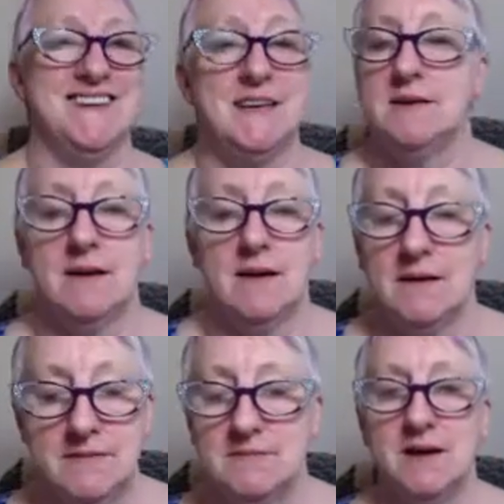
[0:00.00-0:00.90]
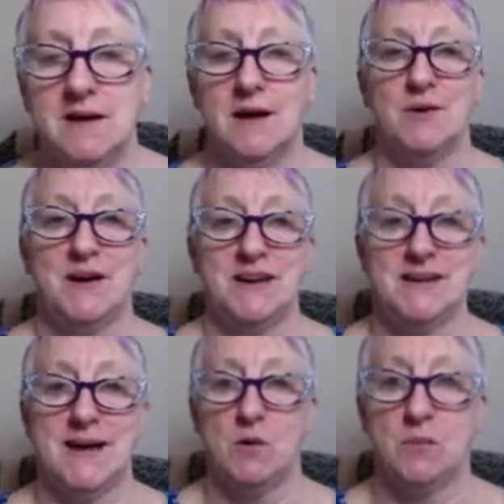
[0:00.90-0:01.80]
Yeah, I know, I need
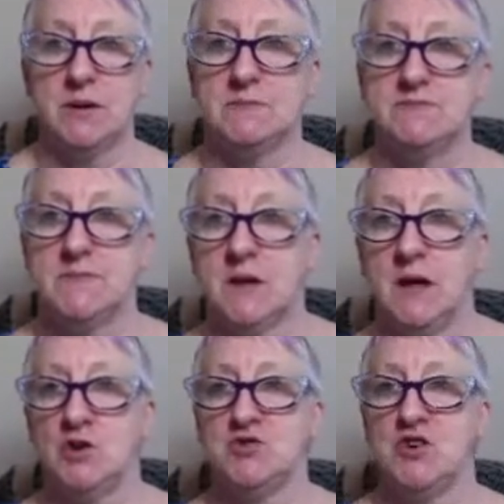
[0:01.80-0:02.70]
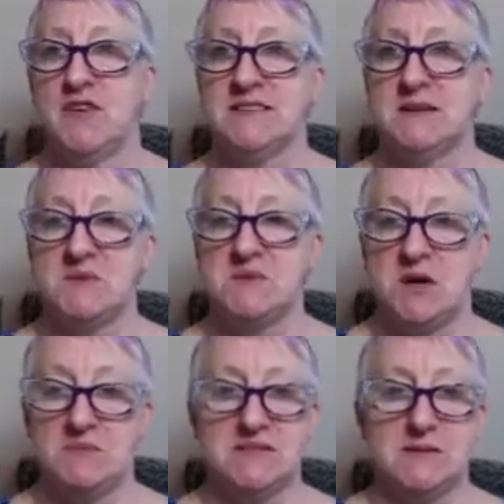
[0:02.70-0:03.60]
help. A lot of it
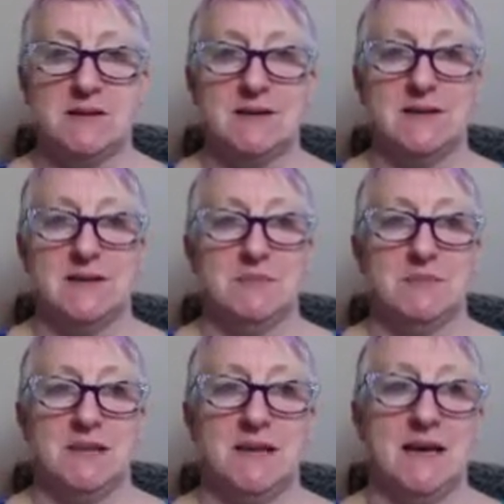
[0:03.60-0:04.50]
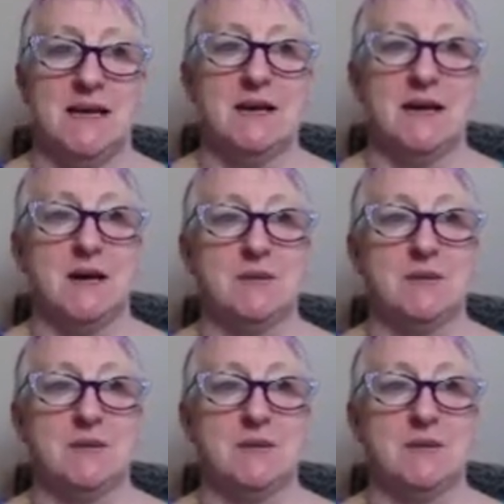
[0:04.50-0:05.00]
sometimes. But there you go.